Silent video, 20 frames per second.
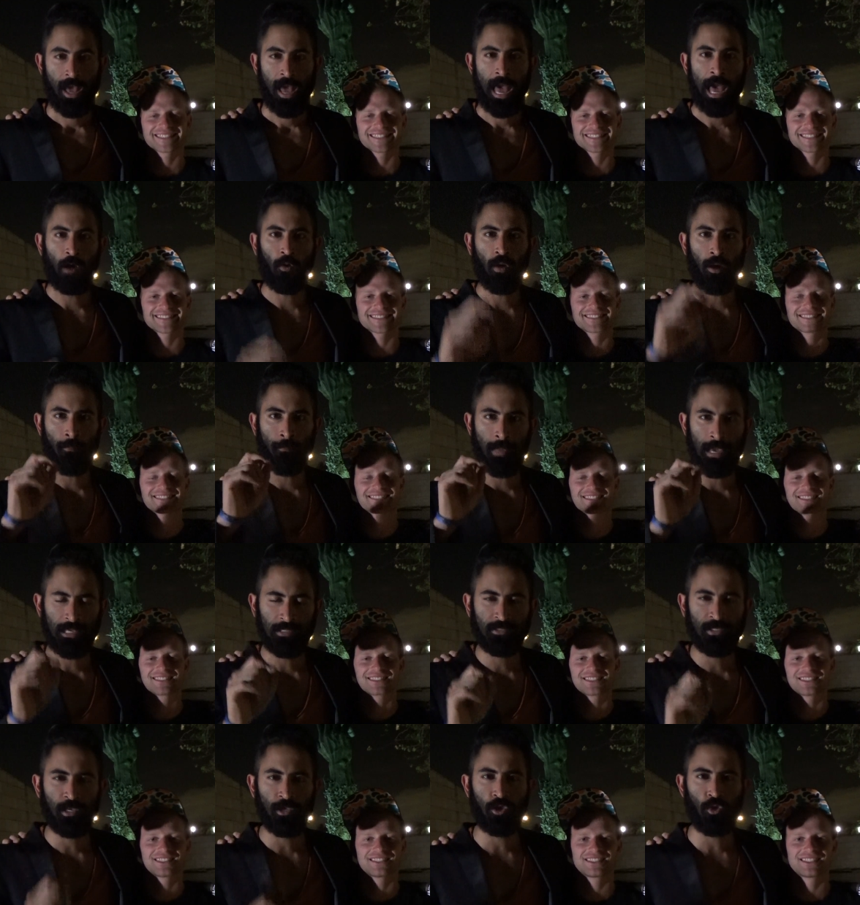Speaker 1: how
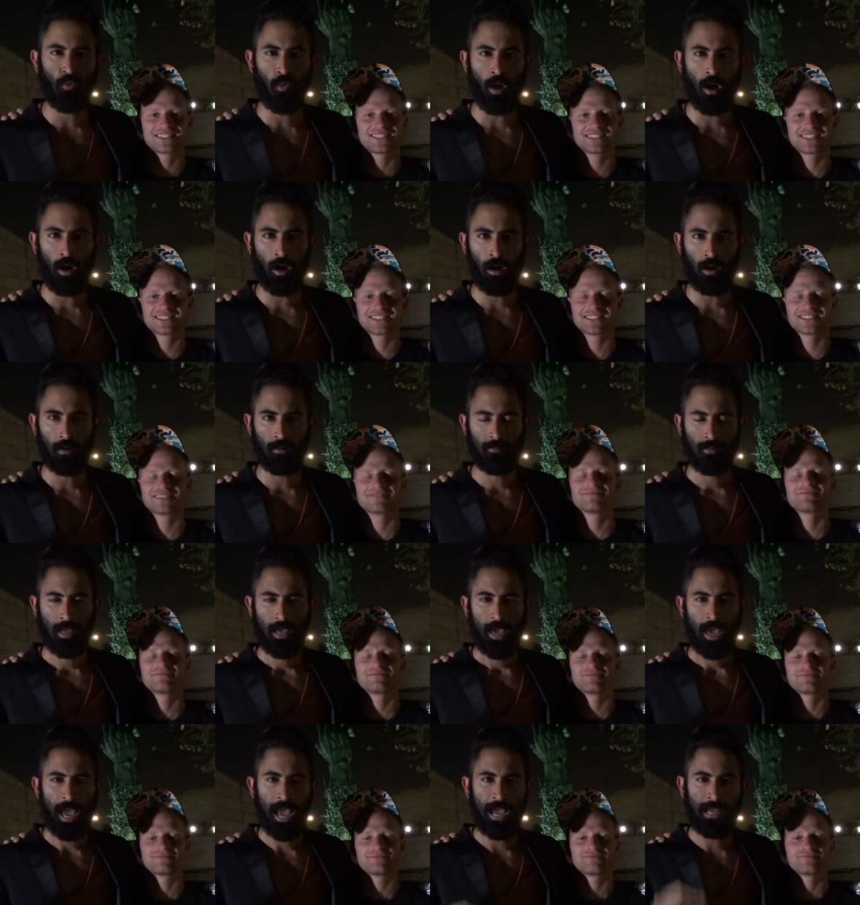amazing you are
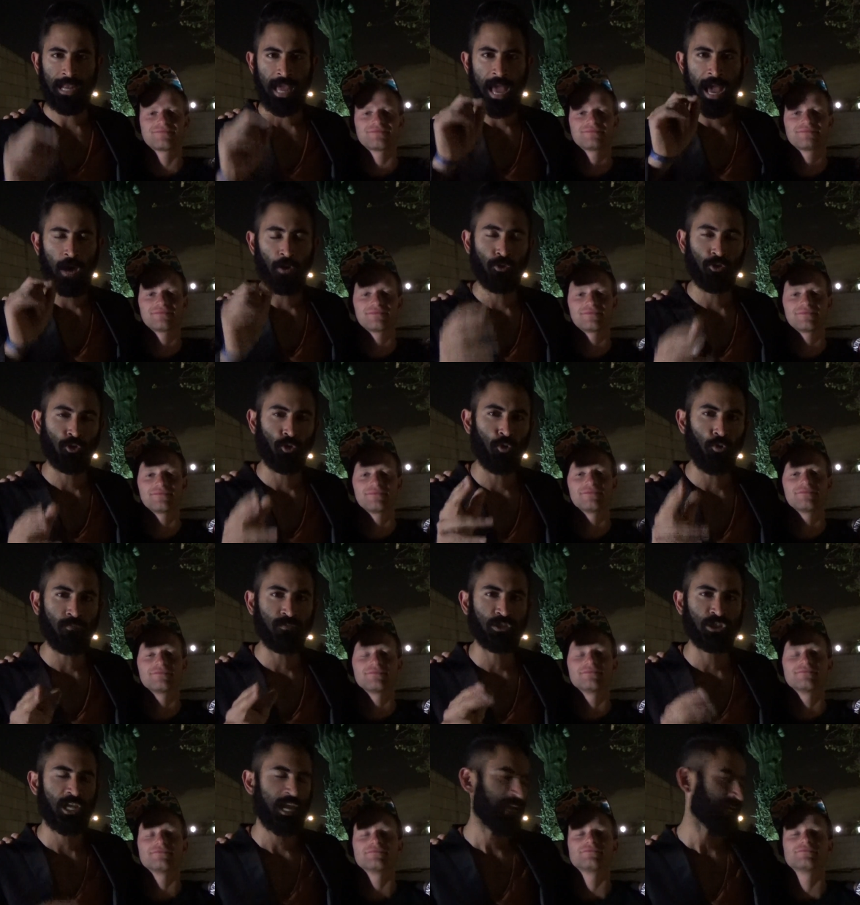and how
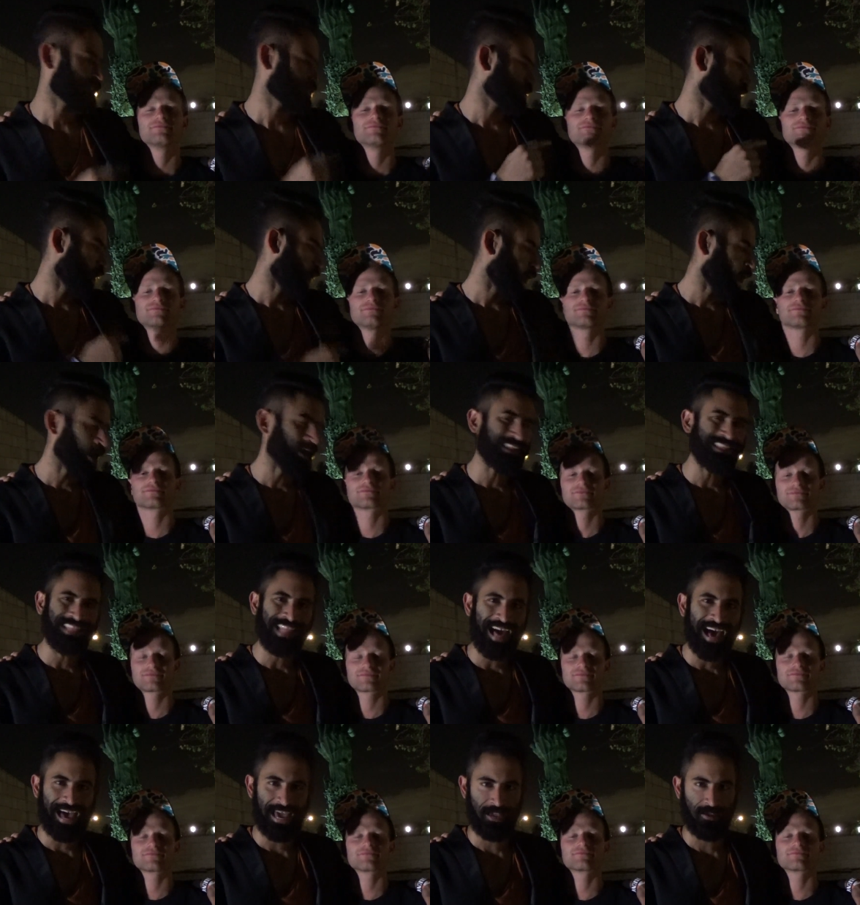you've changed our
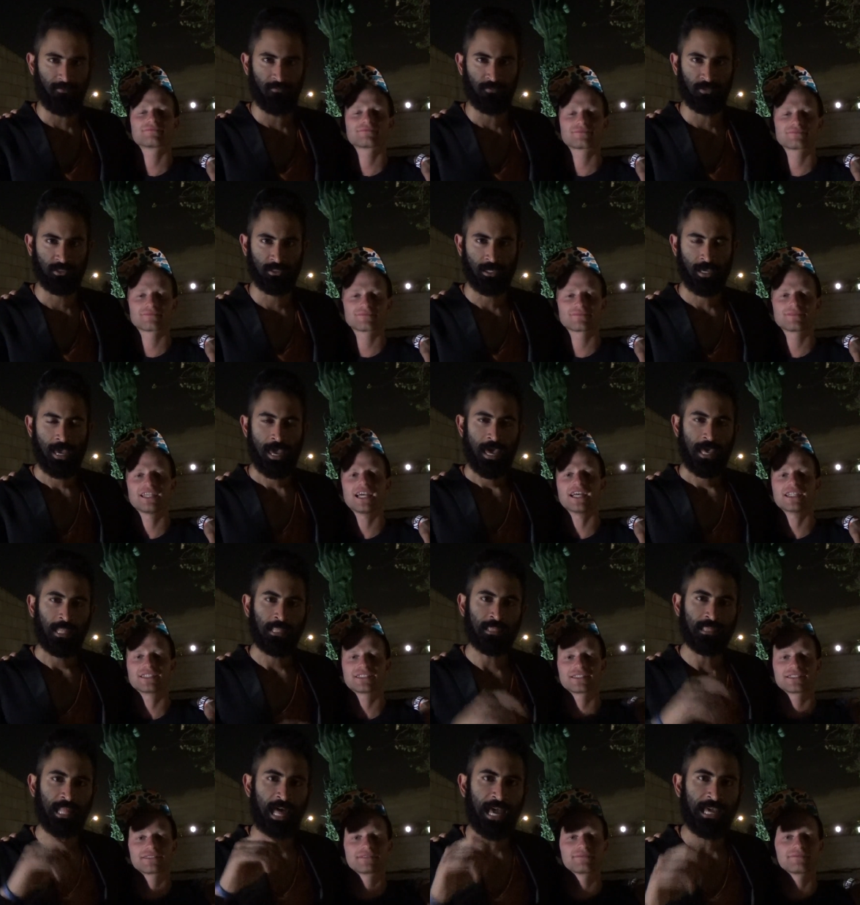lives, yes,
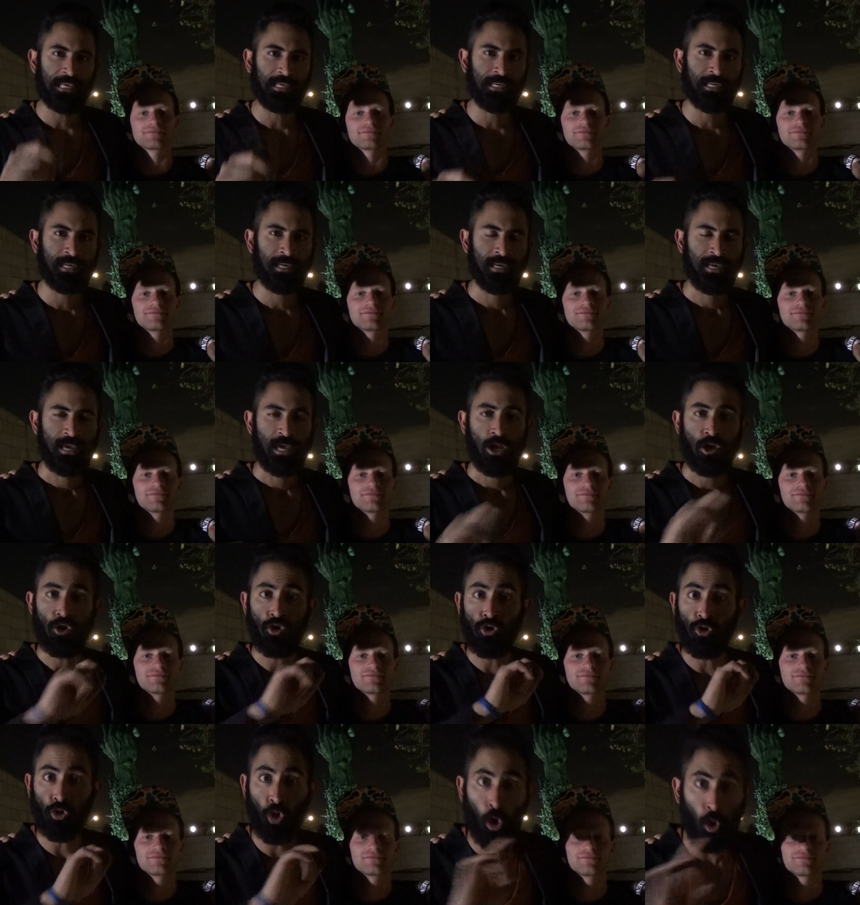like
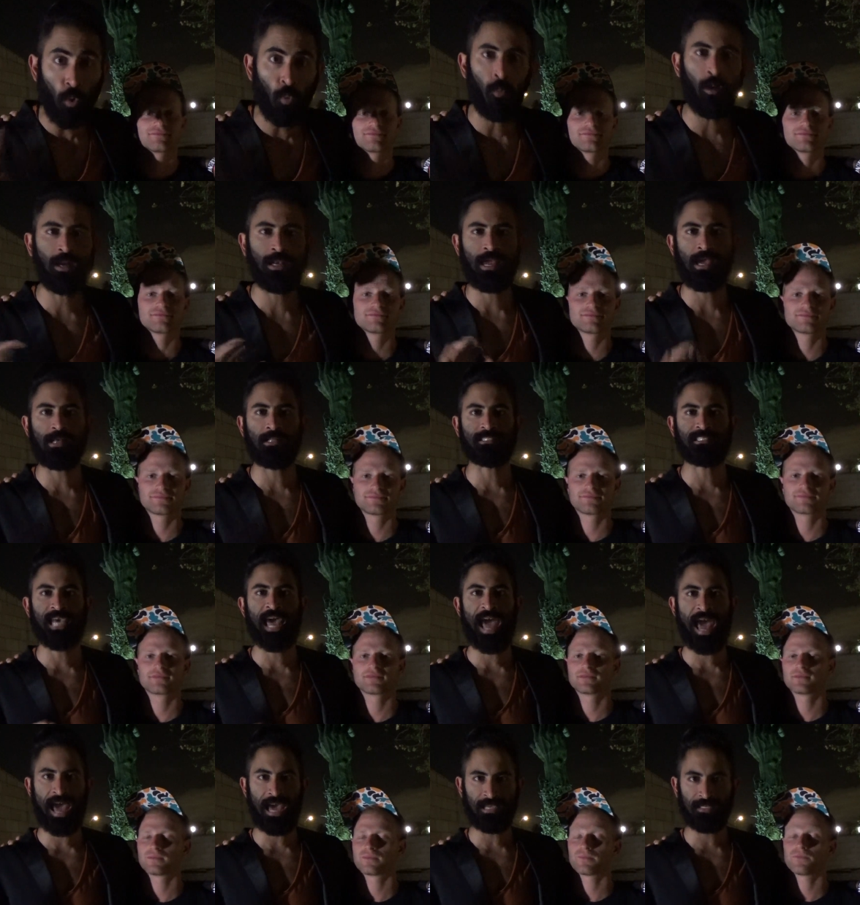no one else
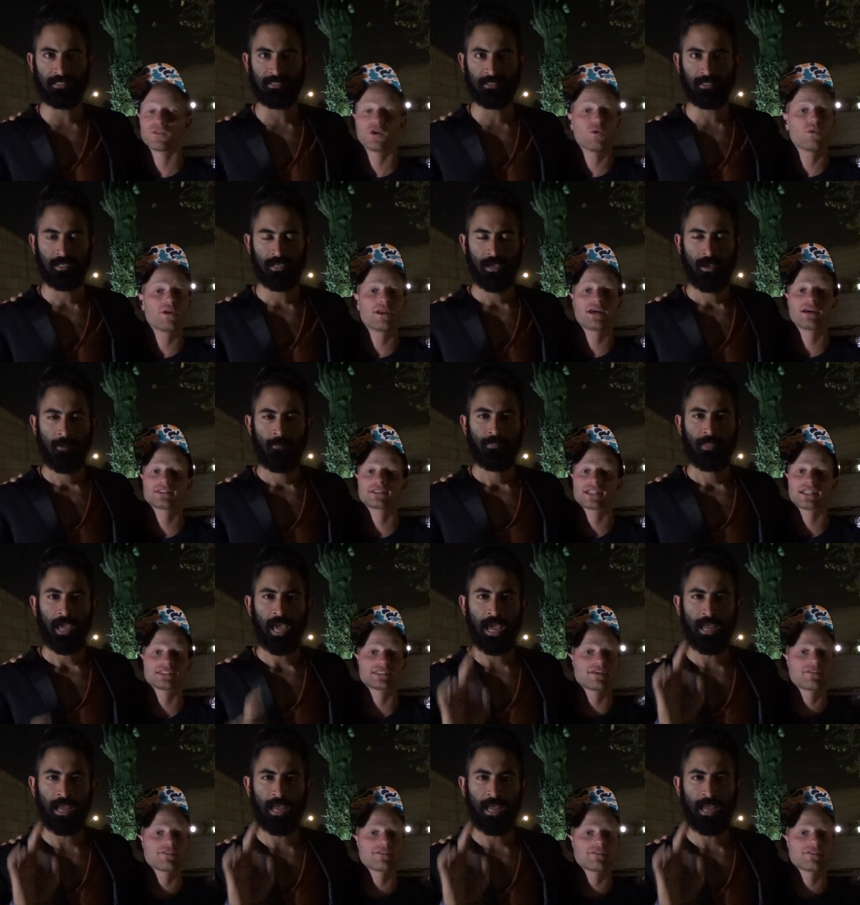has. No one else has.